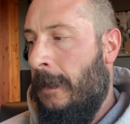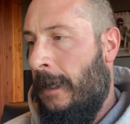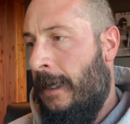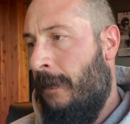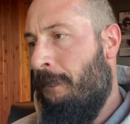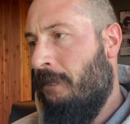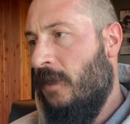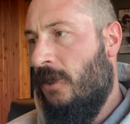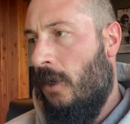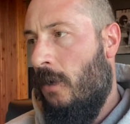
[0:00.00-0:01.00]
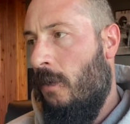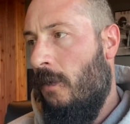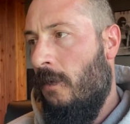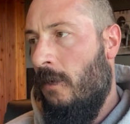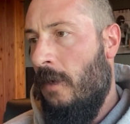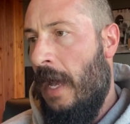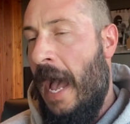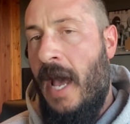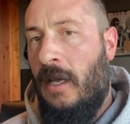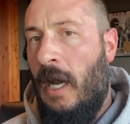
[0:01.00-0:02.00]
Um, so
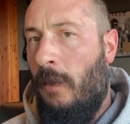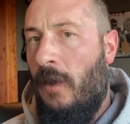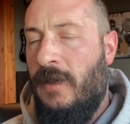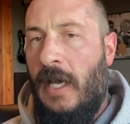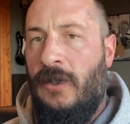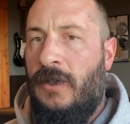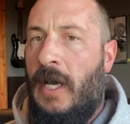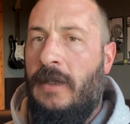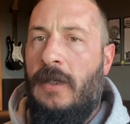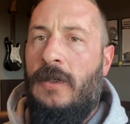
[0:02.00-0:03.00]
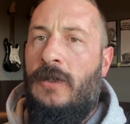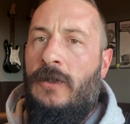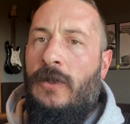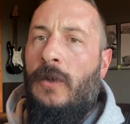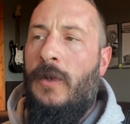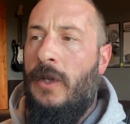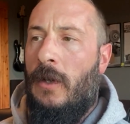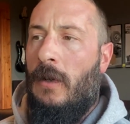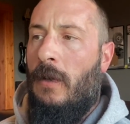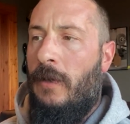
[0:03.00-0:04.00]
add a couple of those exercises to
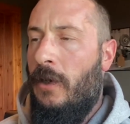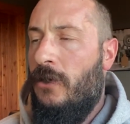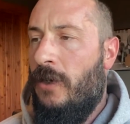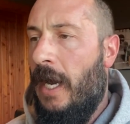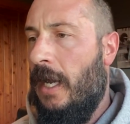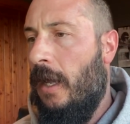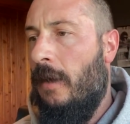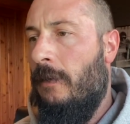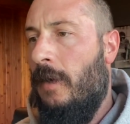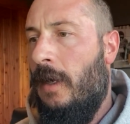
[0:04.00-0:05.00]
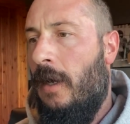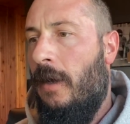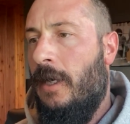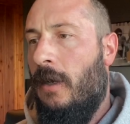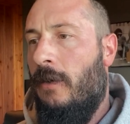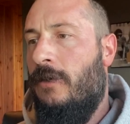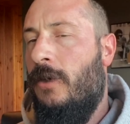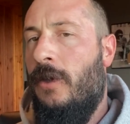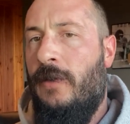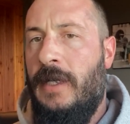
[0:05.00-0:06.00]
your, your training, uh, you know,
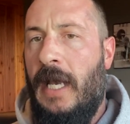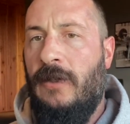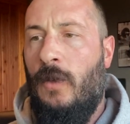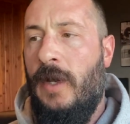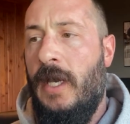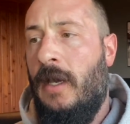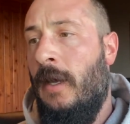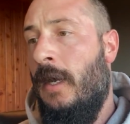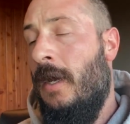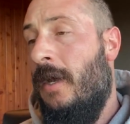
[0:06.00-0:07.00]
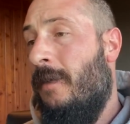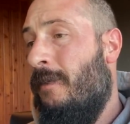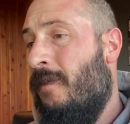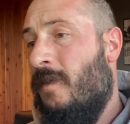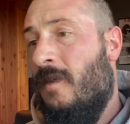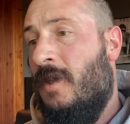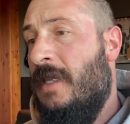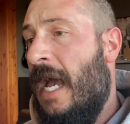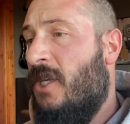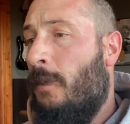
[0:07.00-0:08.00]
two to three days a week.
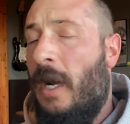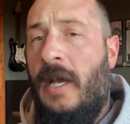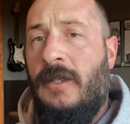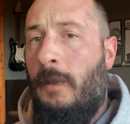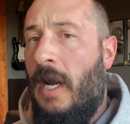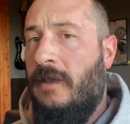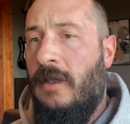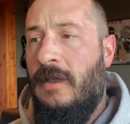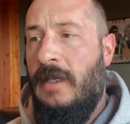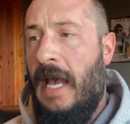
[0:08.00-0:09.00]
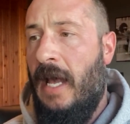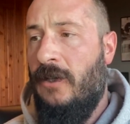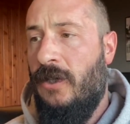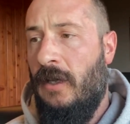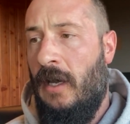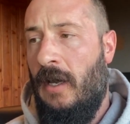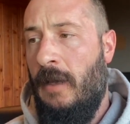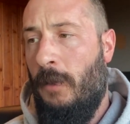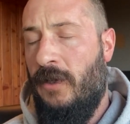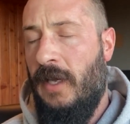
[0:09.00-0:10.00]
Snatch press, press and snatch uh,
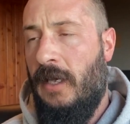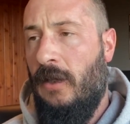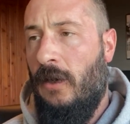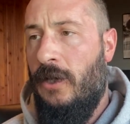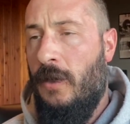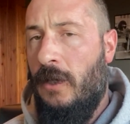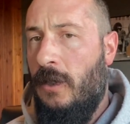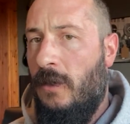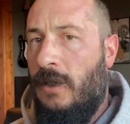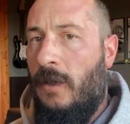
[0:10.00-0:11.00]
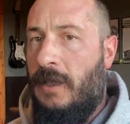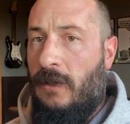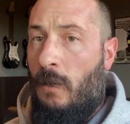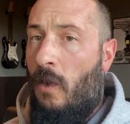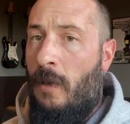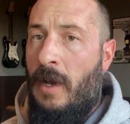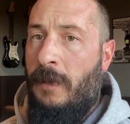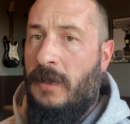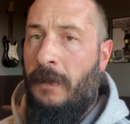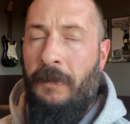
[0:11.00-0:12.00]
in particular, you can use those as
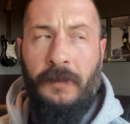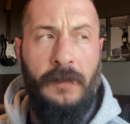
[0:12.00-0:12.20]
warm-ups.